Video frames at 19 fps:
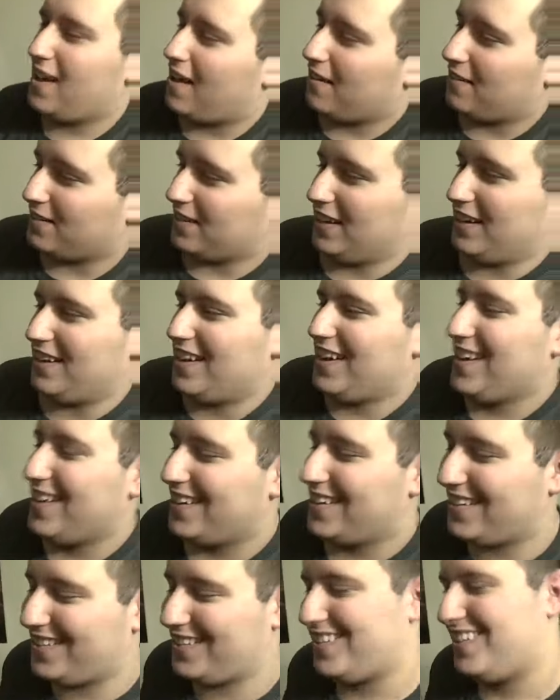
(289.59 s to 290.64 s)
I was
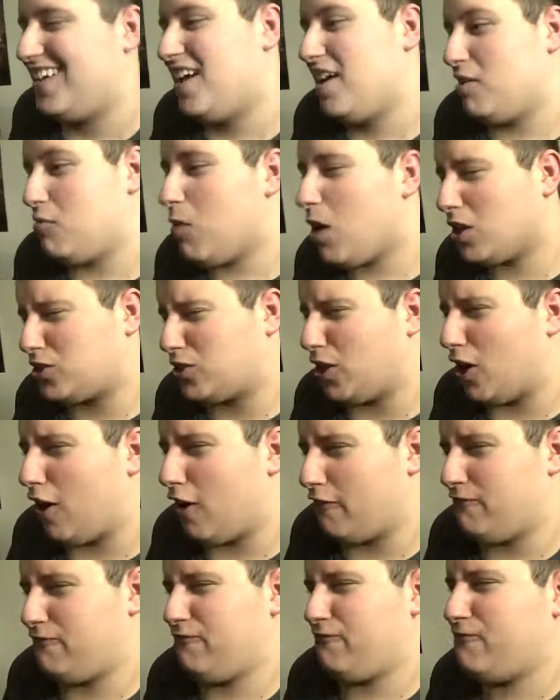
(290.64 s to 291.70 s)
like, what
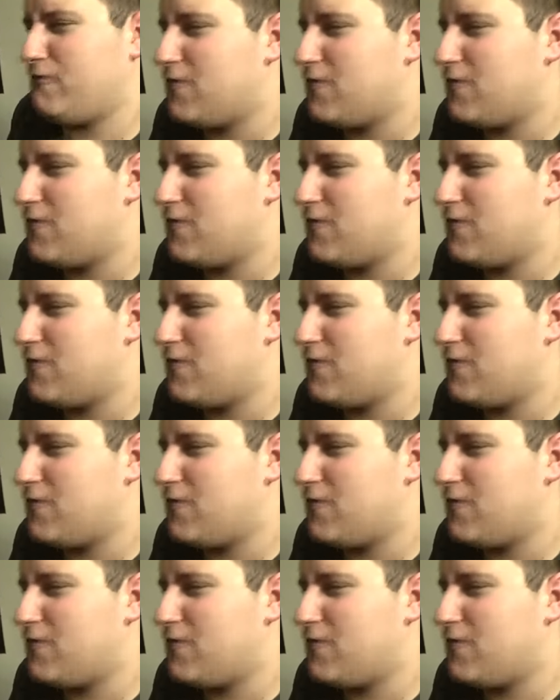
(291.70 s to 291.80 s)
the fuck?